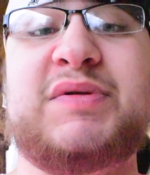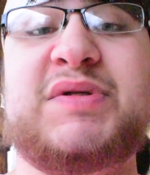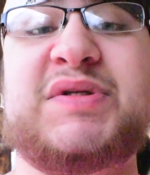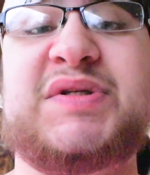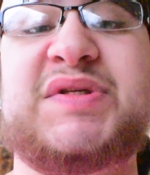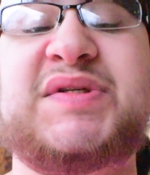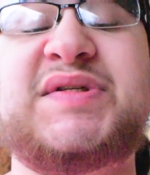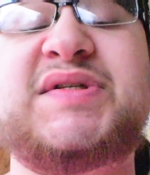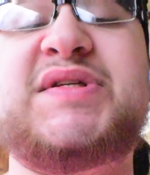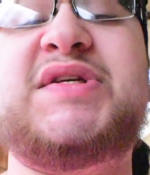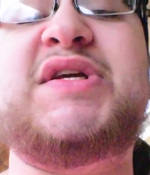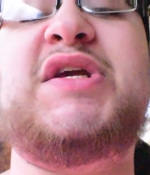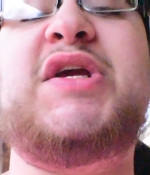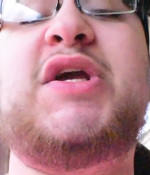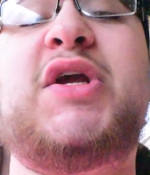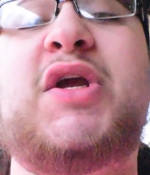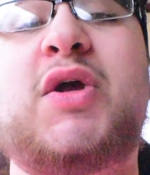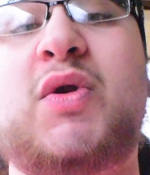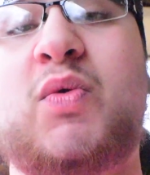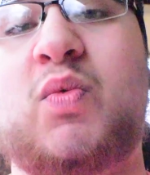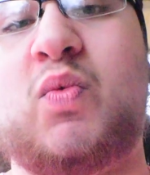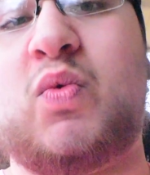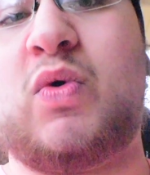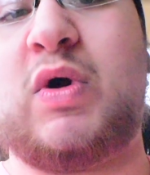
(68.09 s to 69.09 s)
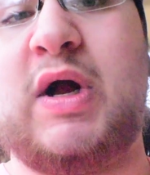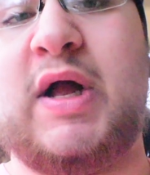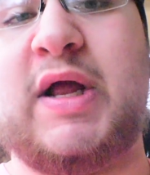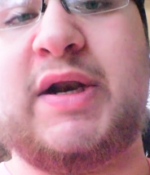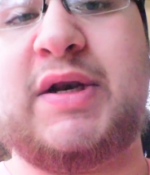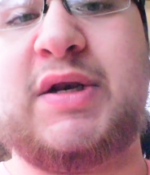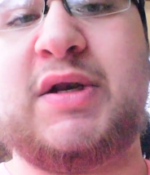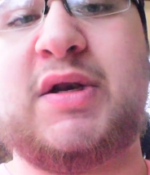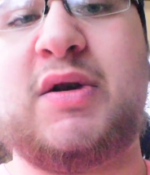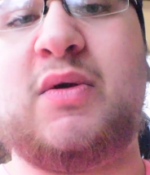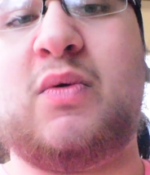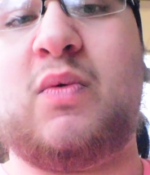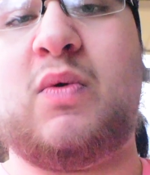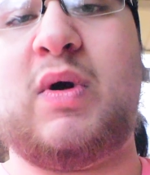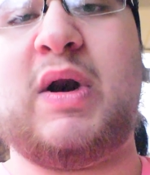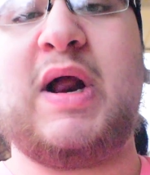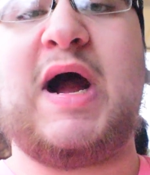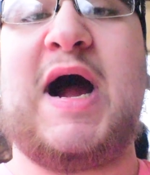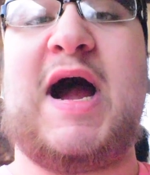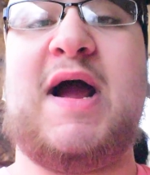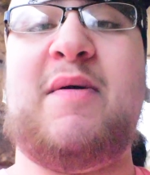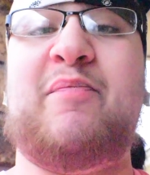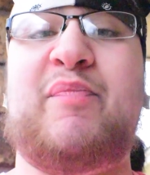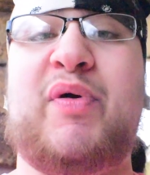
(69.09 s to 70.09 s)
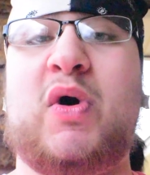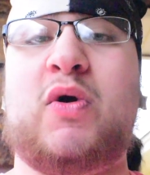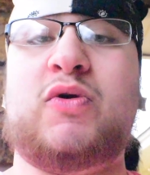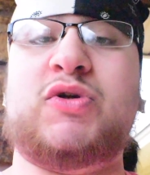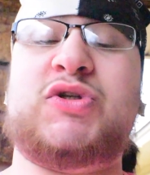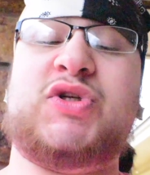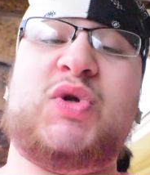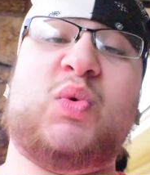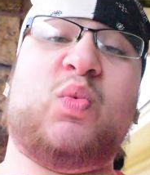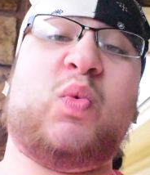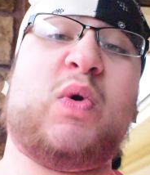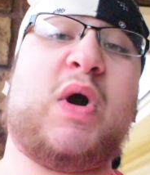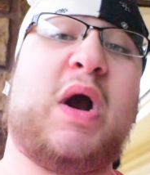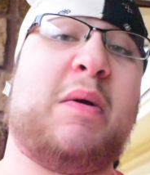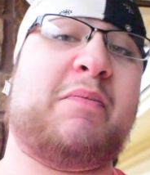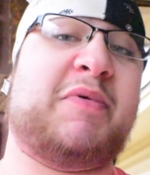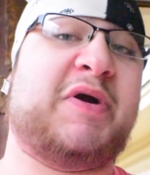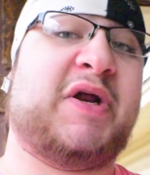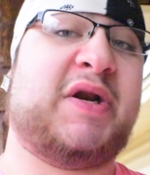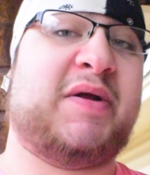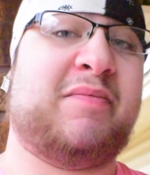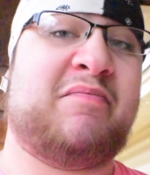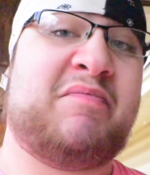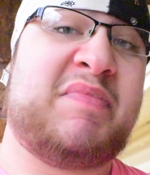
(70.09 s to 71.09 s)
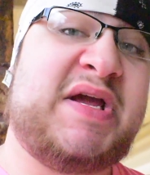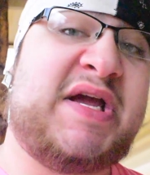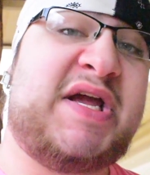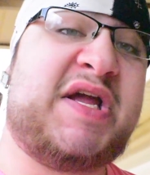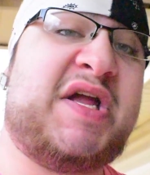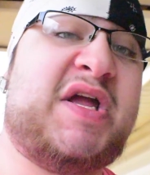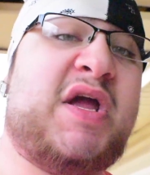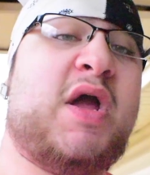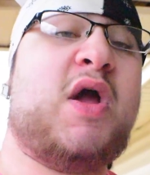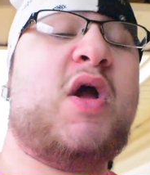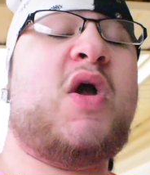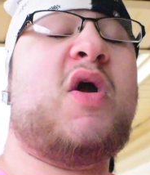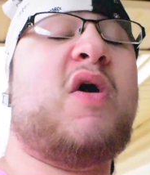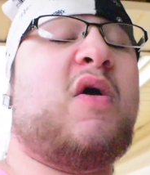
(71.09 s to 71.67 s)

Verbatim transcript: seeing what what I post or where I'm gonna be